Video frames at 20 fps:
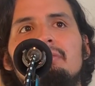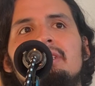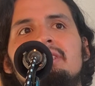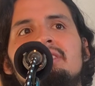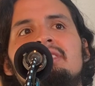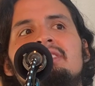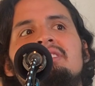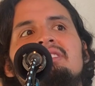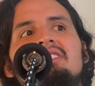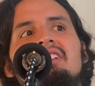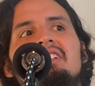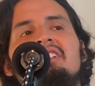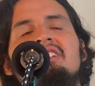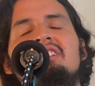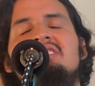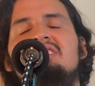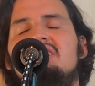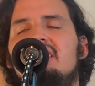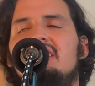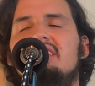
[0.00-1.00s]
It's just
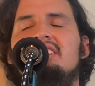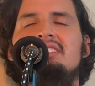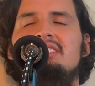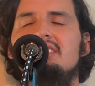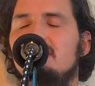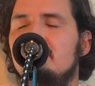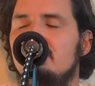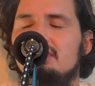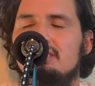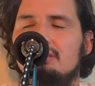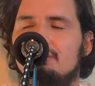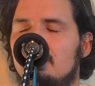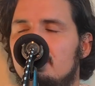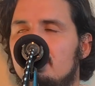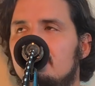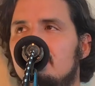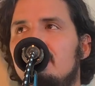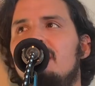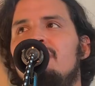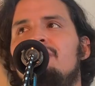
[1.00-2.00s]
it still needs to work.
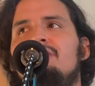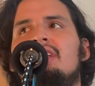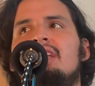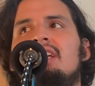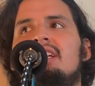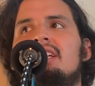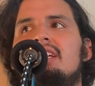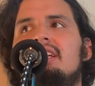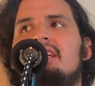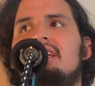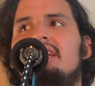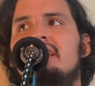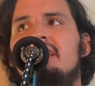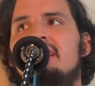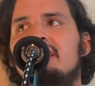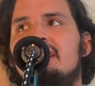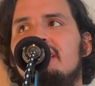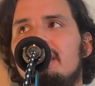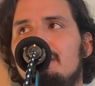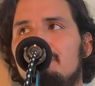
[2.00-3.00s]
I feel like it
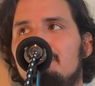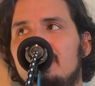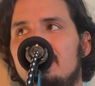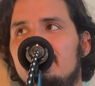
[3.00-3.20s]
could get better.